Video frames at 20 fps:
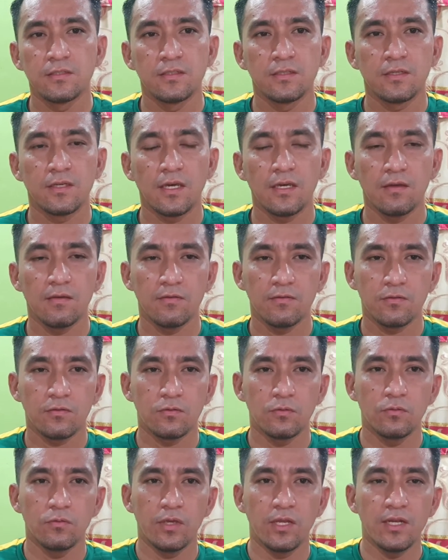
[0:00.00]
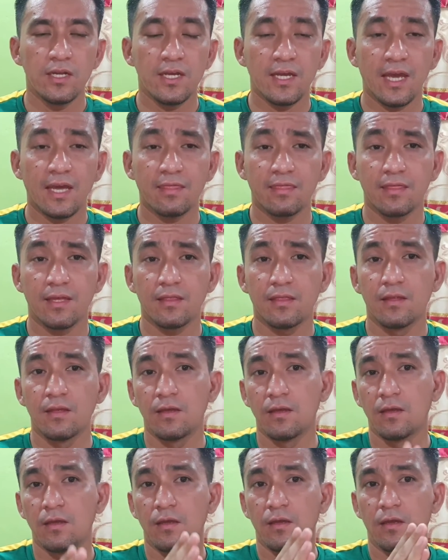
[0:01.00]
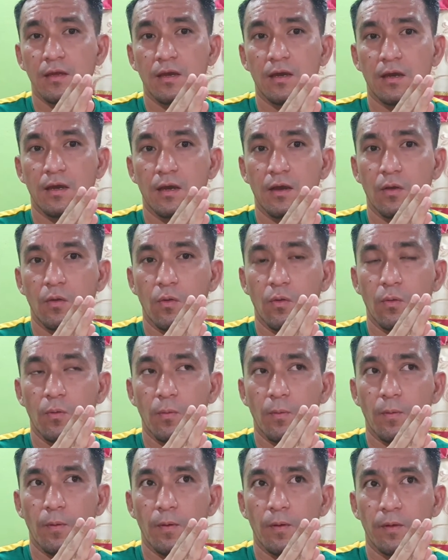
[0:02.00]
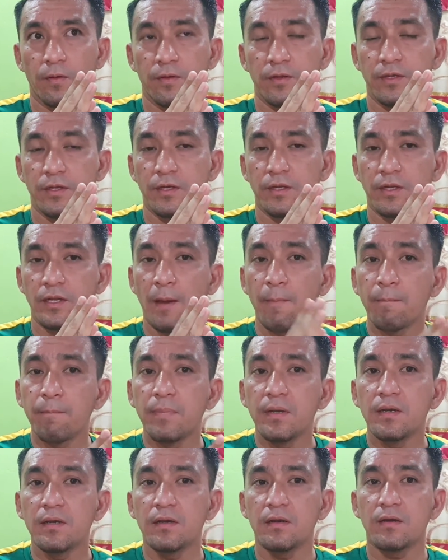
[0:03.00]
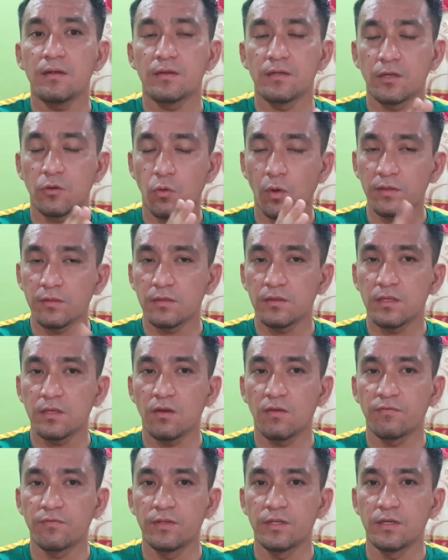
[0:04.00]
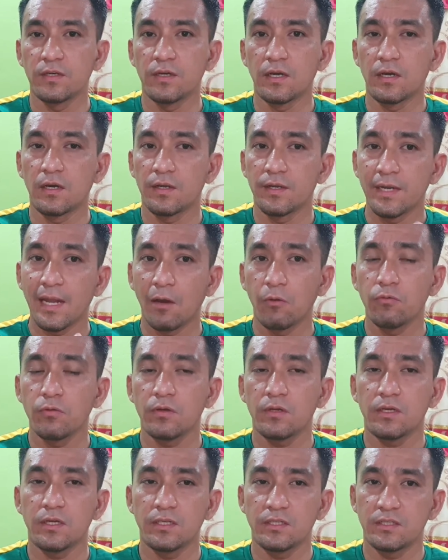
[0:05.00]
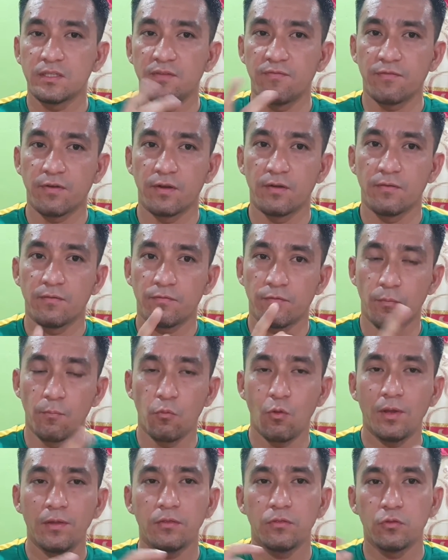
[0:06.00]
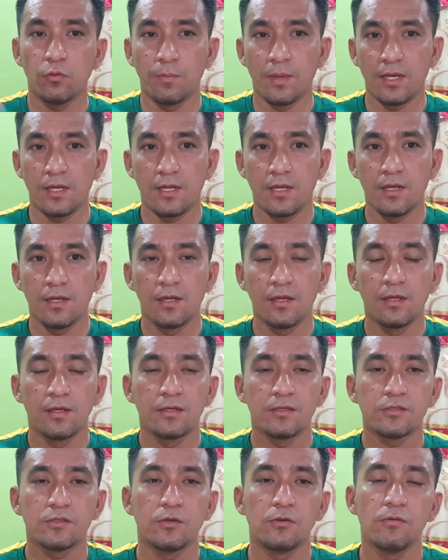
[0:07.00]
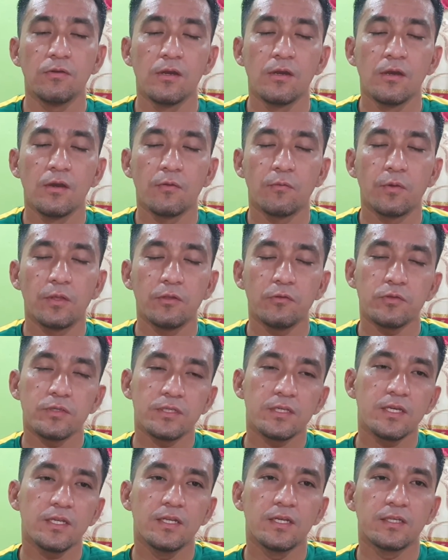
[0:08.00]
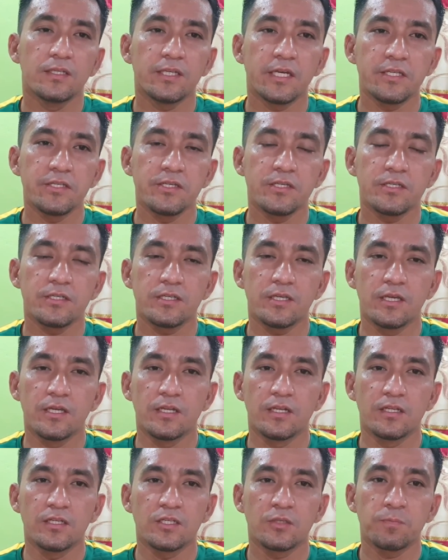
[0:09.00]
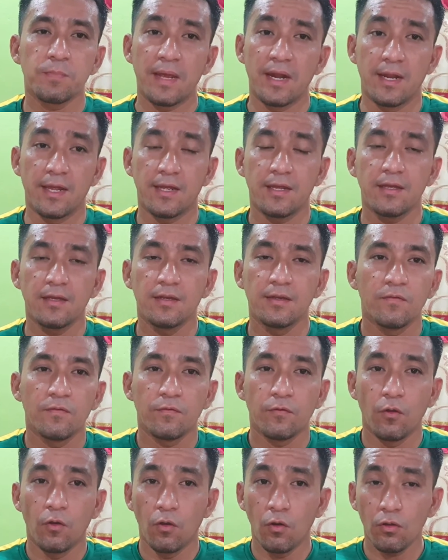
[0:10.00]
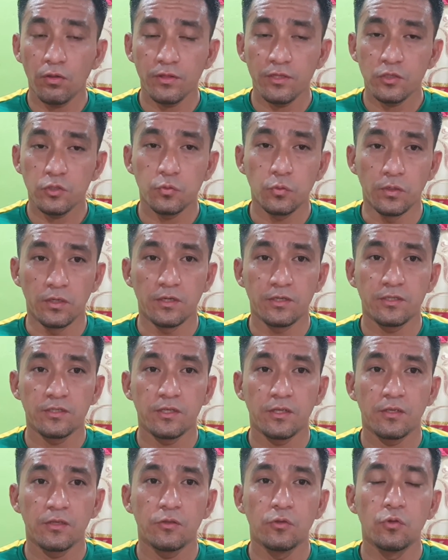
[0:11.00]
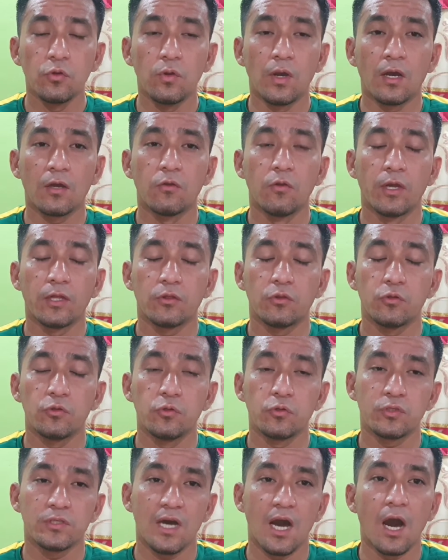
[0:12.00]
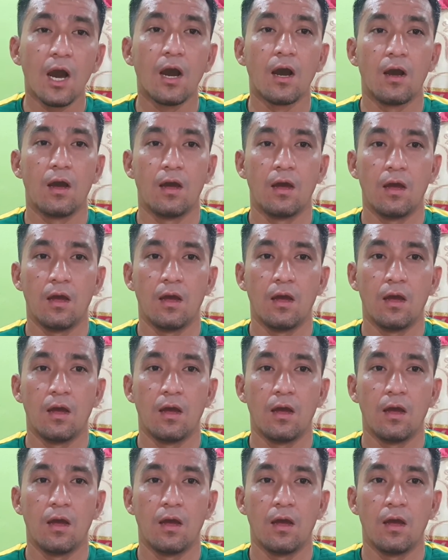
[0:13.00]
okay, to indicate that the number, the quantity of the noun is different from one to many. So when you see the changes in spelling, for all these words, you are going to use are.